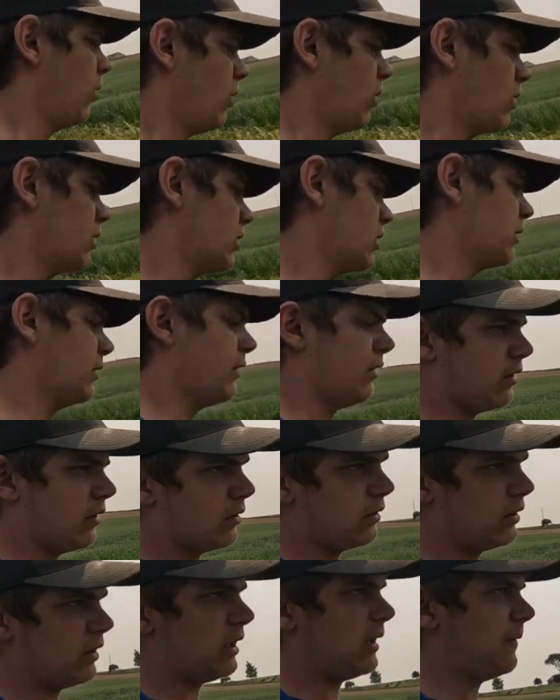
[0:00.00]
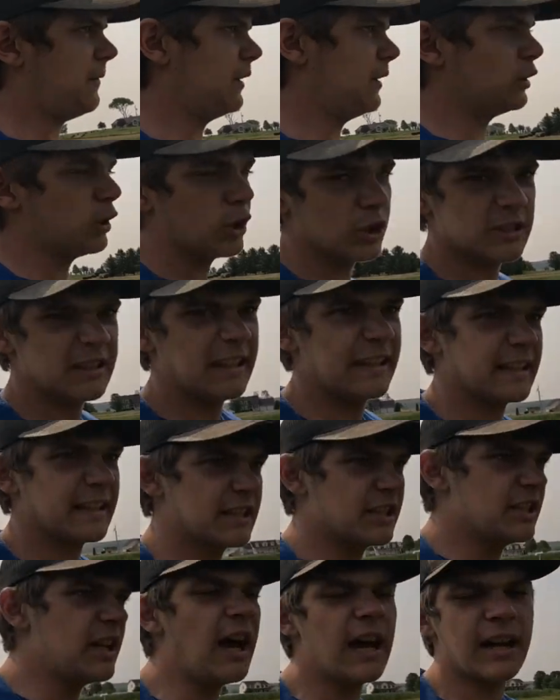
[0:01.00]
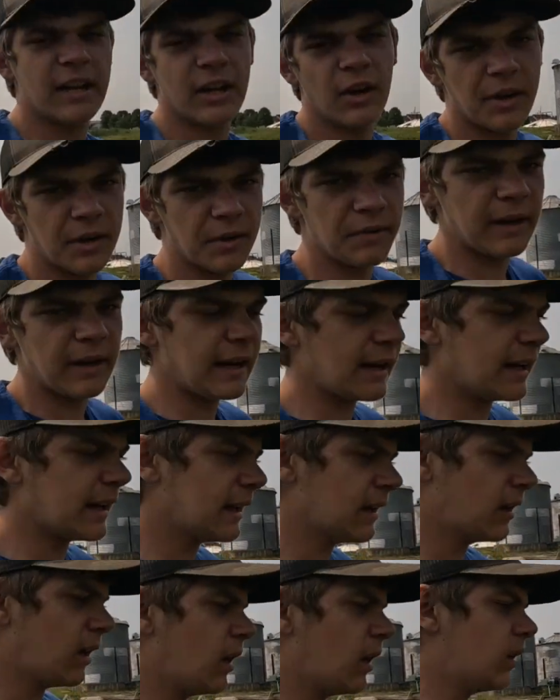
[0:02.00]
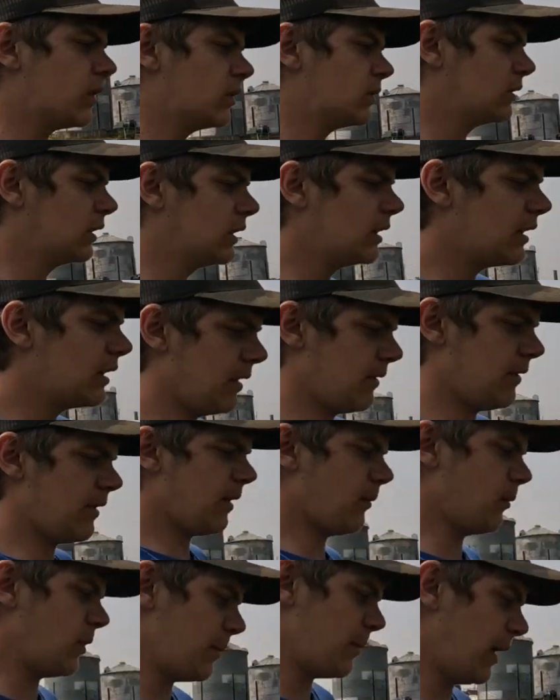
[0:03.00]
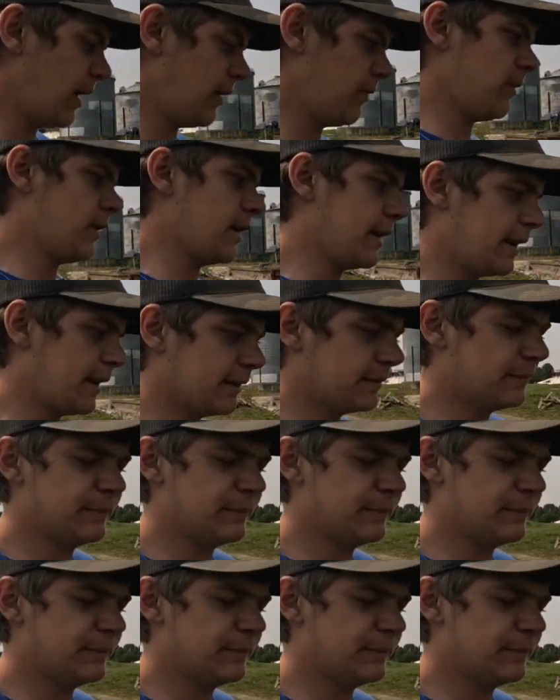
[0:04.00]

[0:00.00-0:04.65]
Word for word: Or if it looks like it's not gonna rain at all, then we might run